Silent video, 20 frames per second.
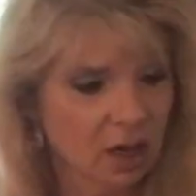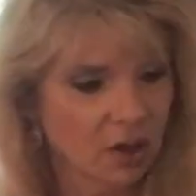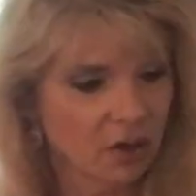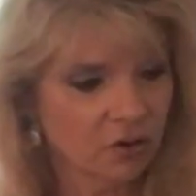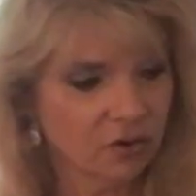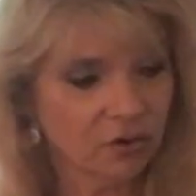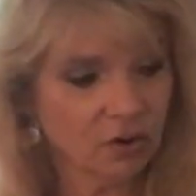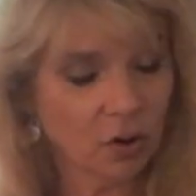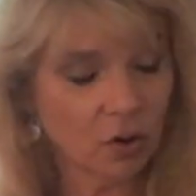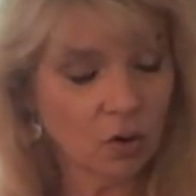
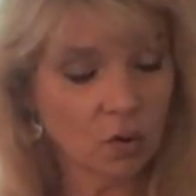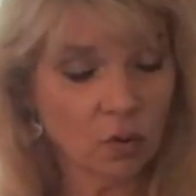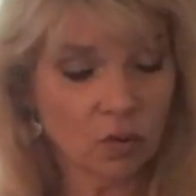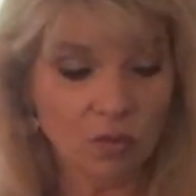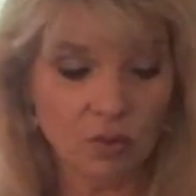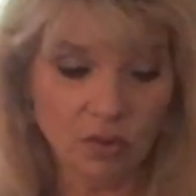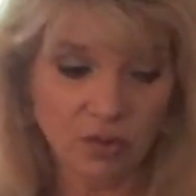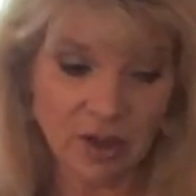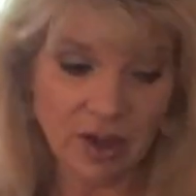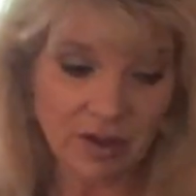So
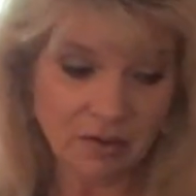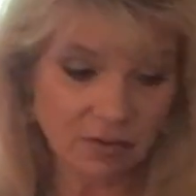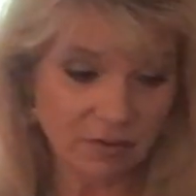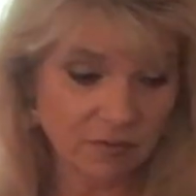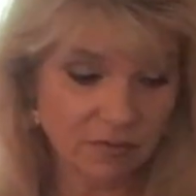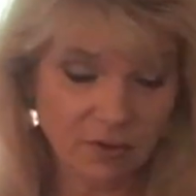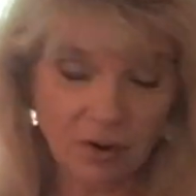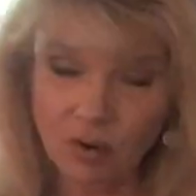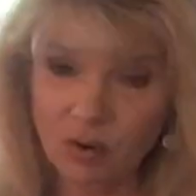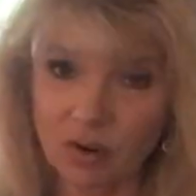that's
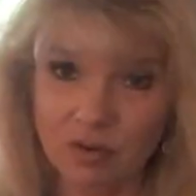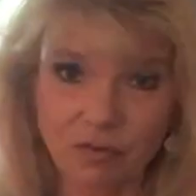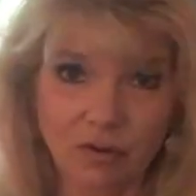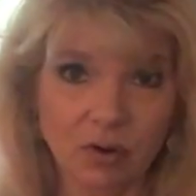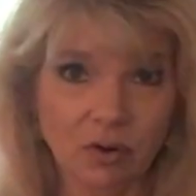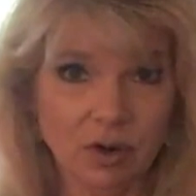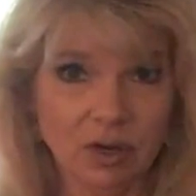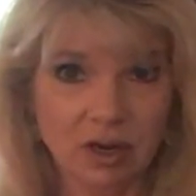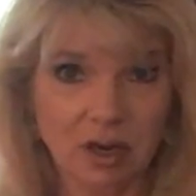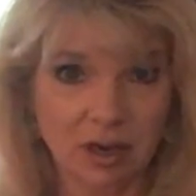very,
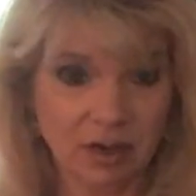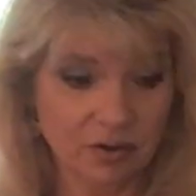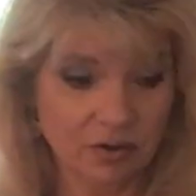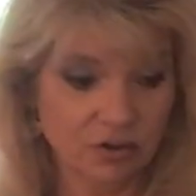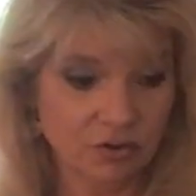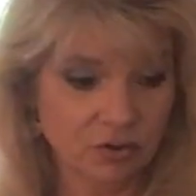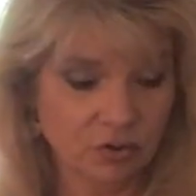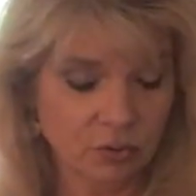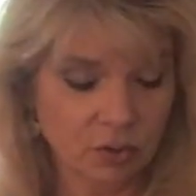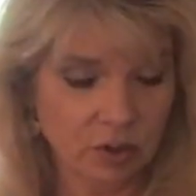very
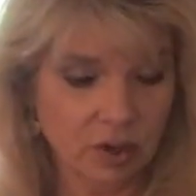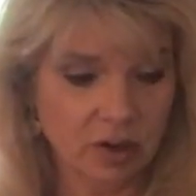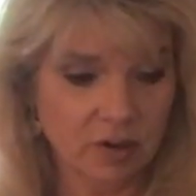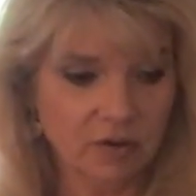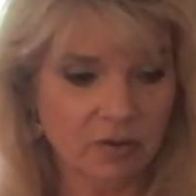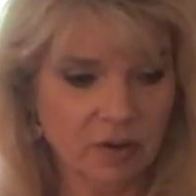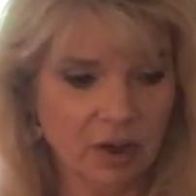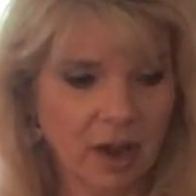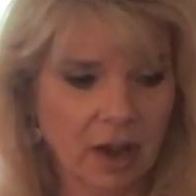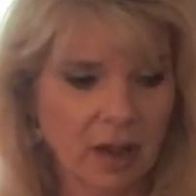nice,
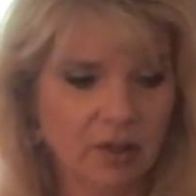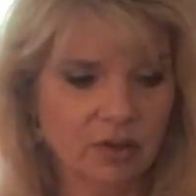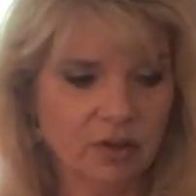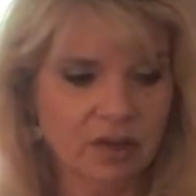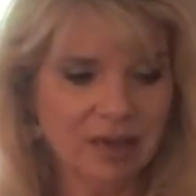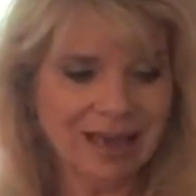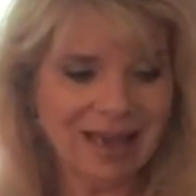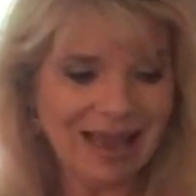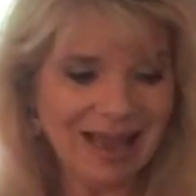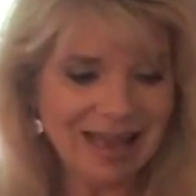threes. And
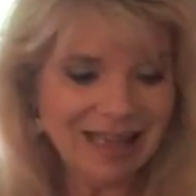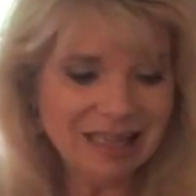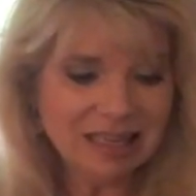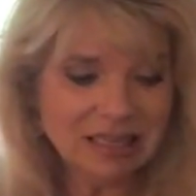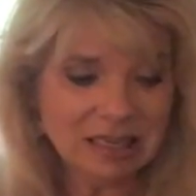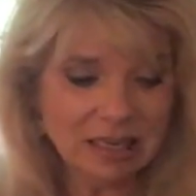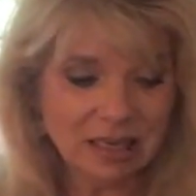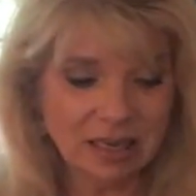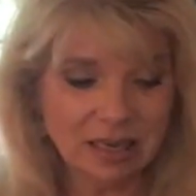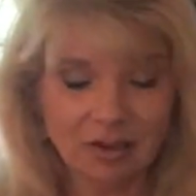the
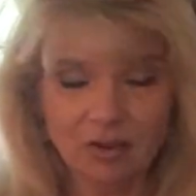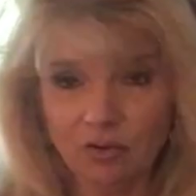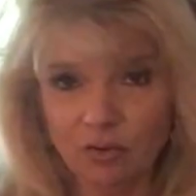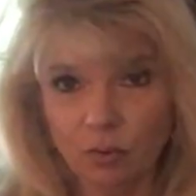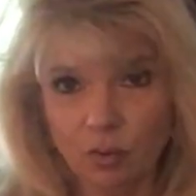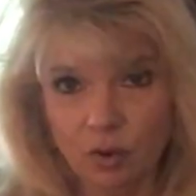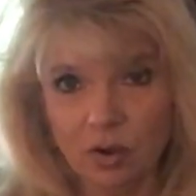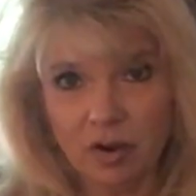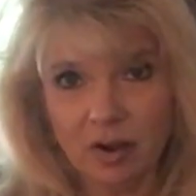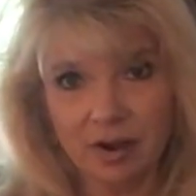
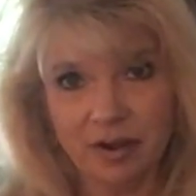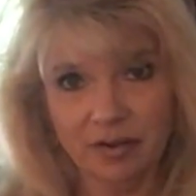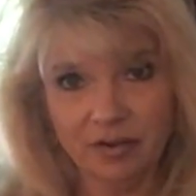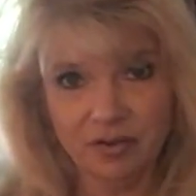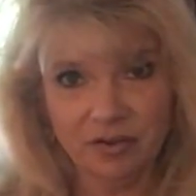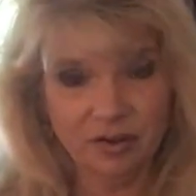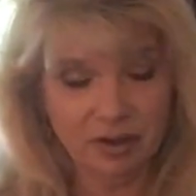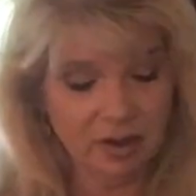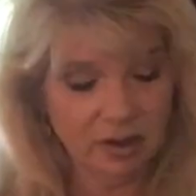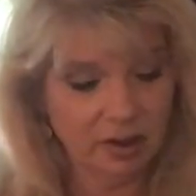endings where I
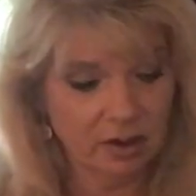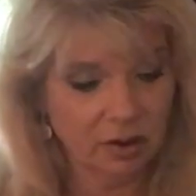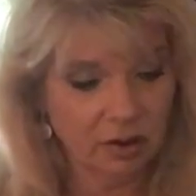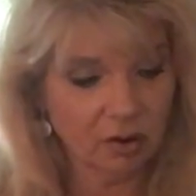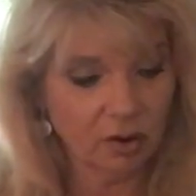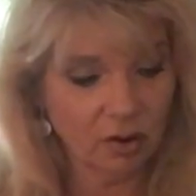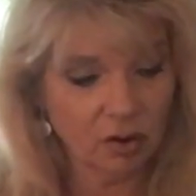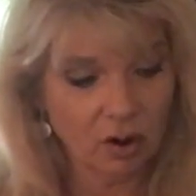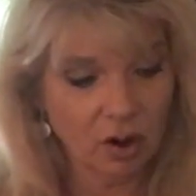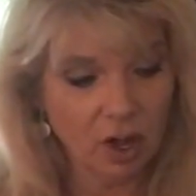see
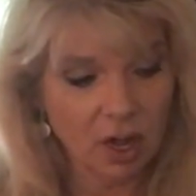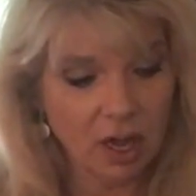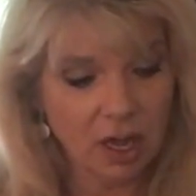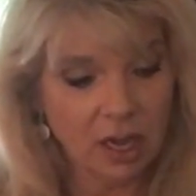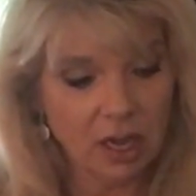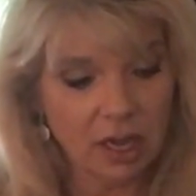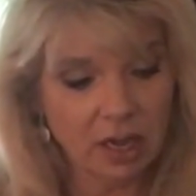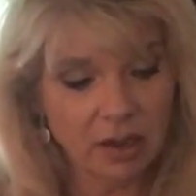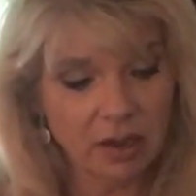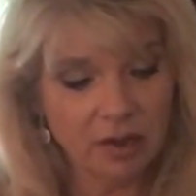here
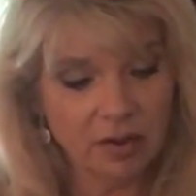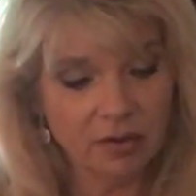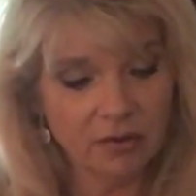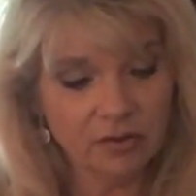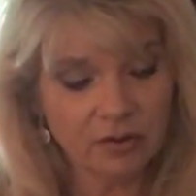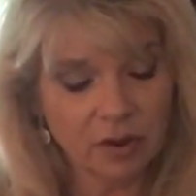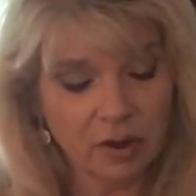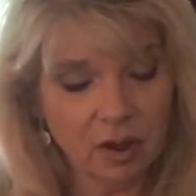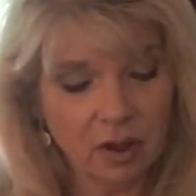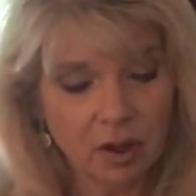
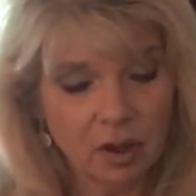is